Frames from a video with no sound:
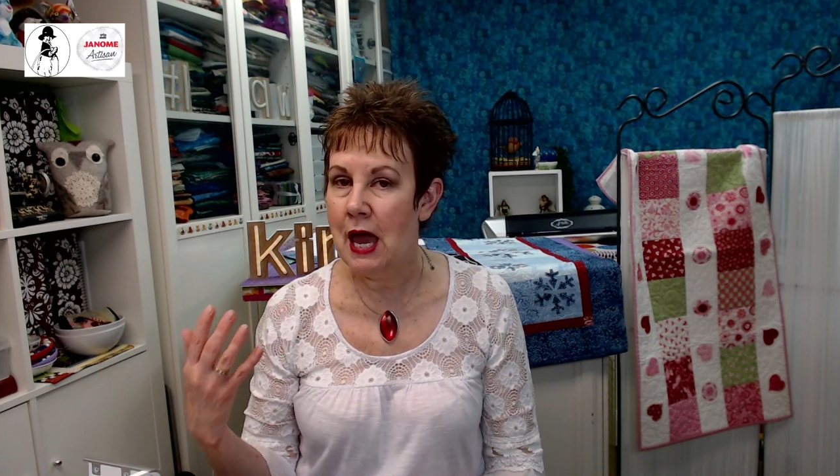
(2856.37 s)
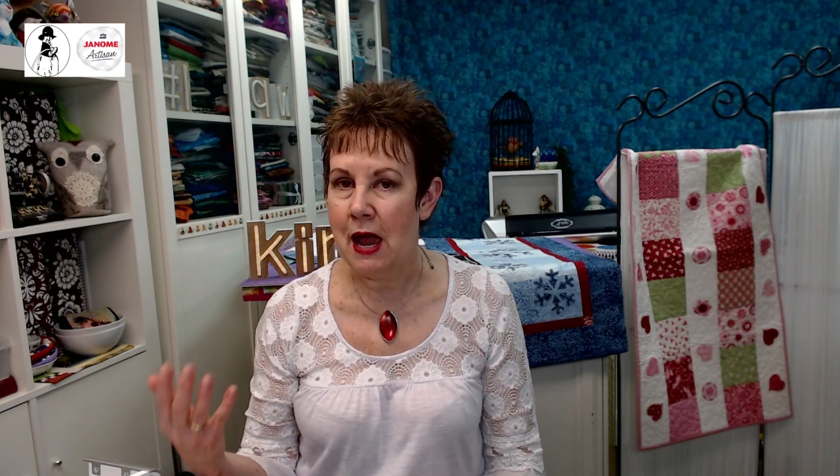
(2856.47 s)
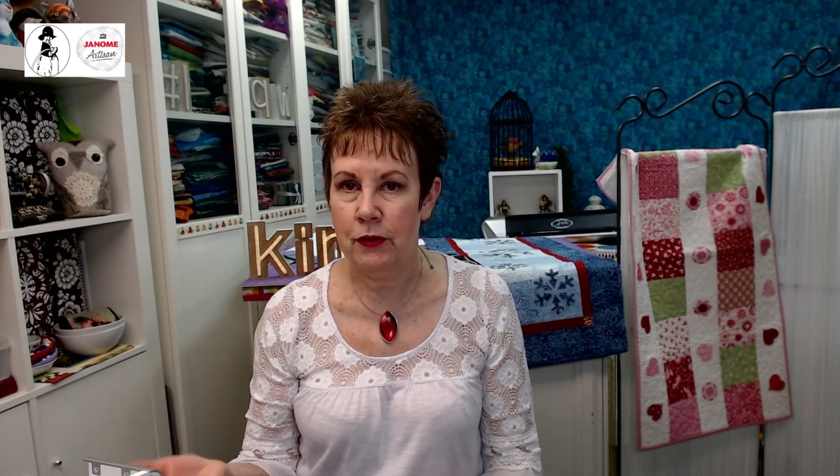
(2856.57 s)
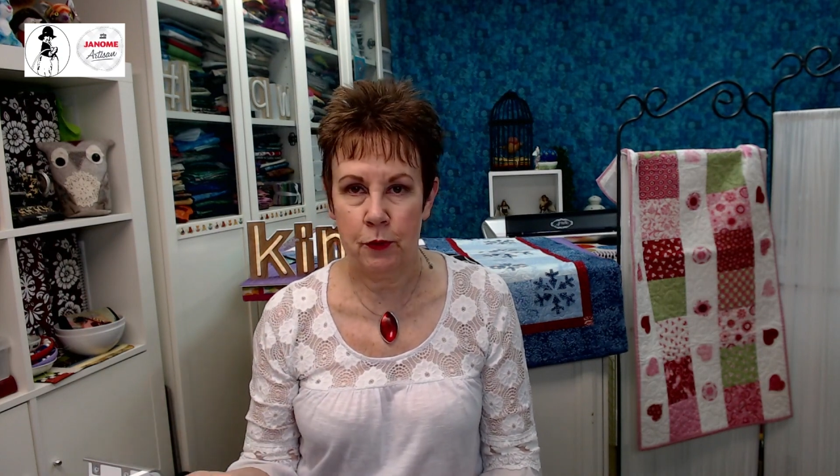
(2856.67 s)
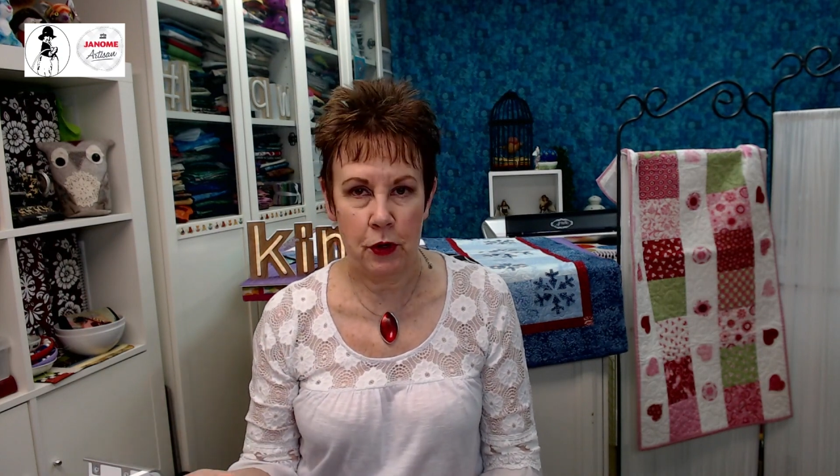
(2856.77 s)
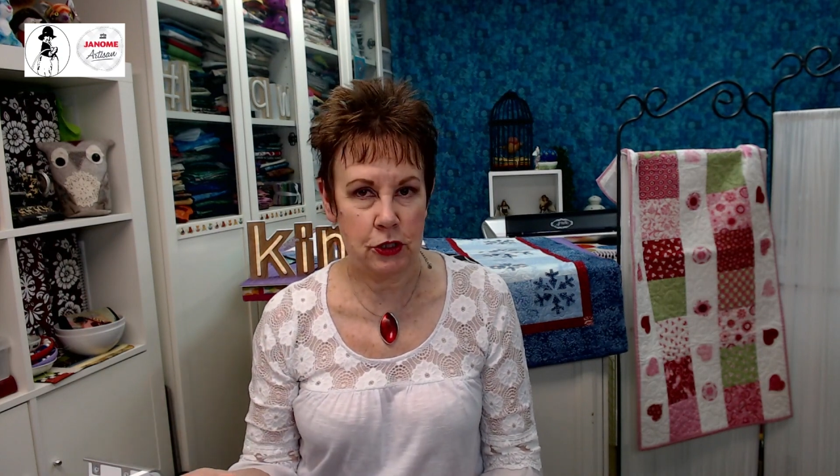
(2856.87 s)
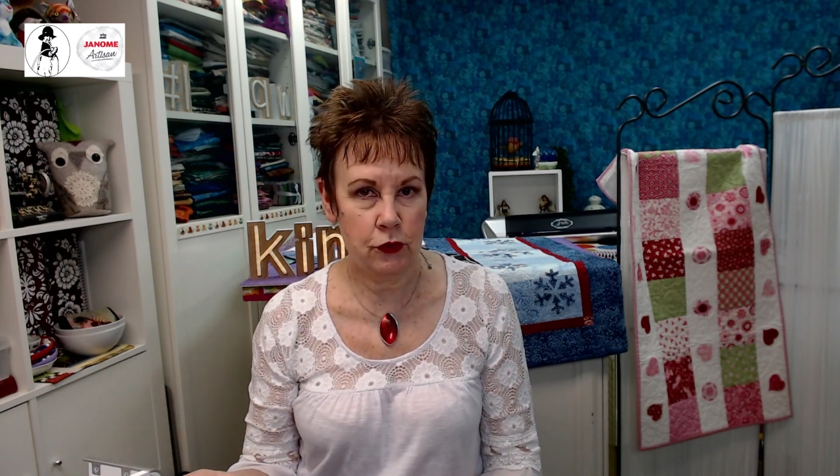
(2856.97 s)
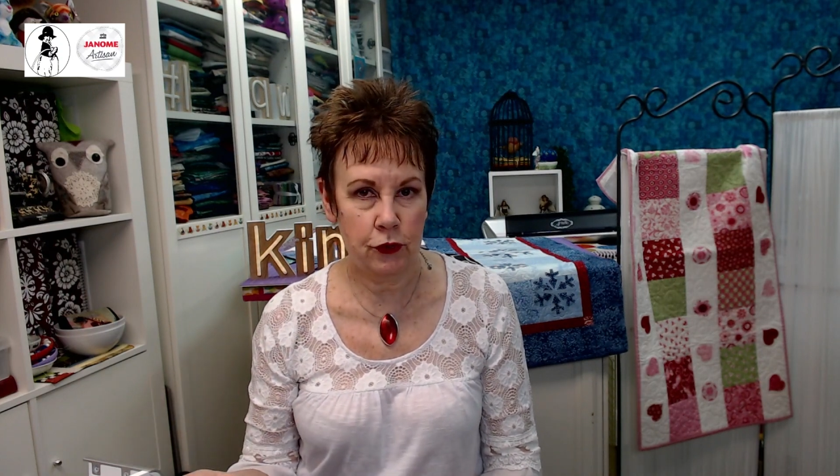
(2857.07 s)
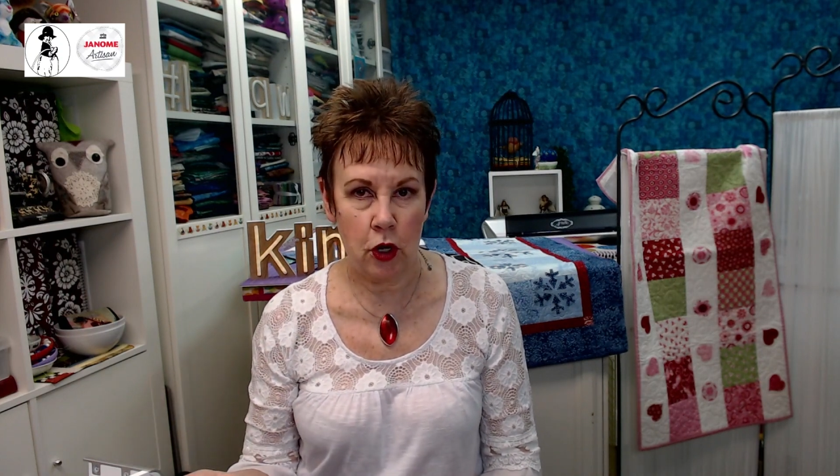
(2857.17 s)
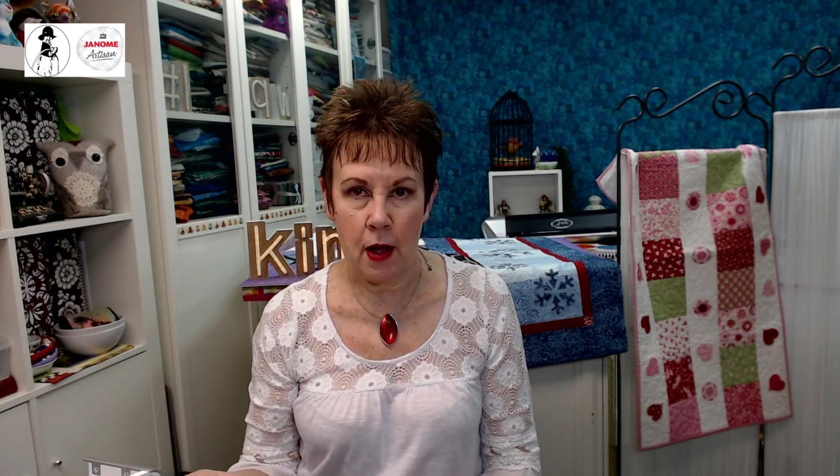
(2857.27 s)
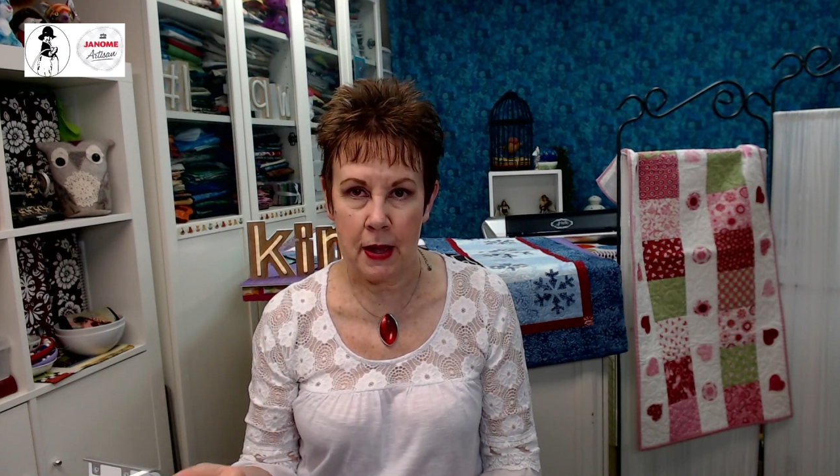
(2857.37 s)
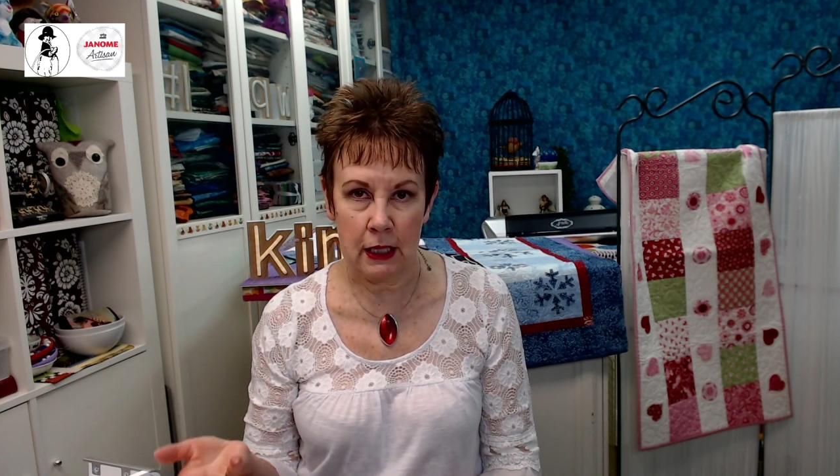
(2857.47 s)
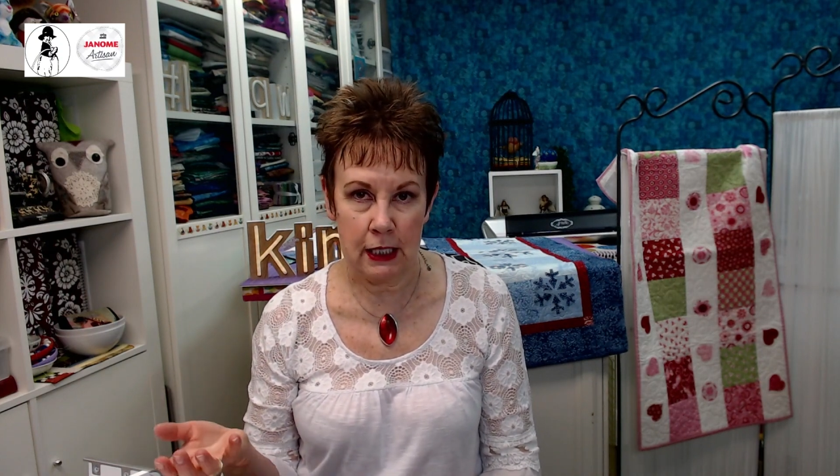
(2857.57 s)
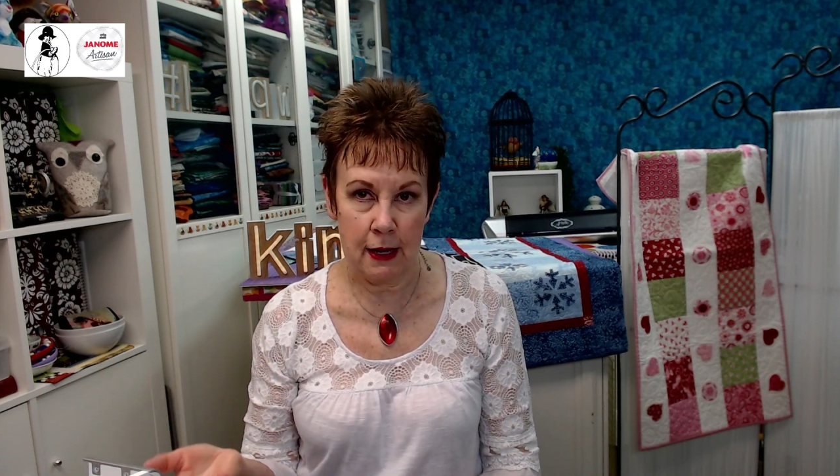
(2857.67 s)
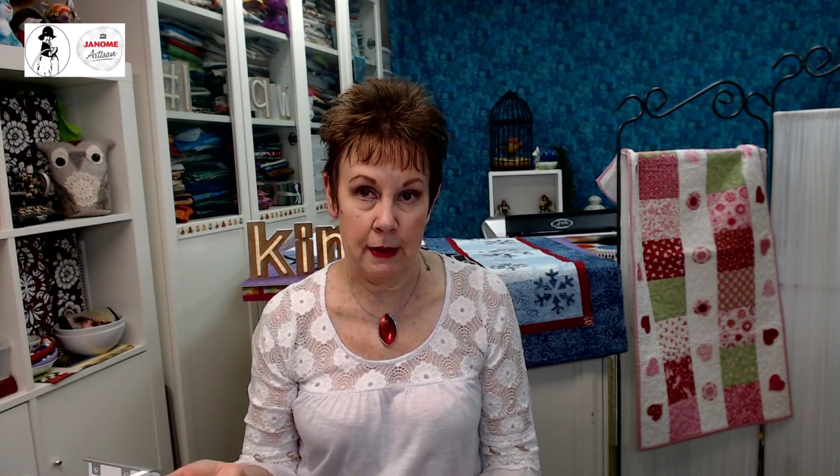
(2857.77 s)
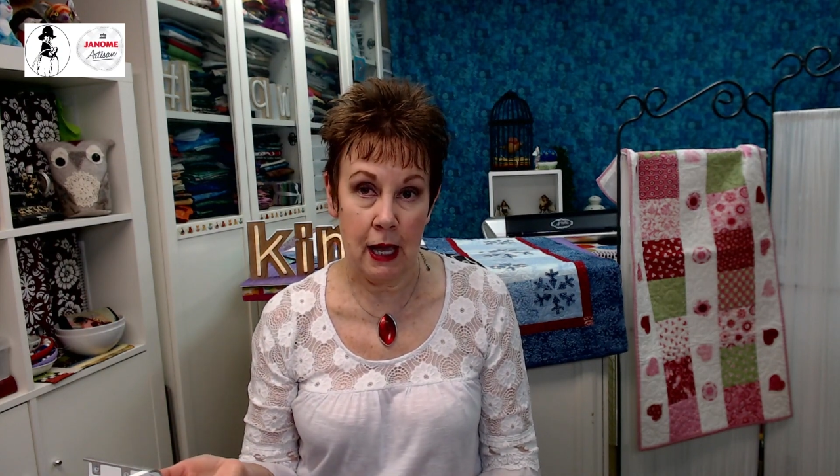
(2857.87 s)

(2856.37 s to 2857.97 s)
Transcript: and the presser foot automatically coming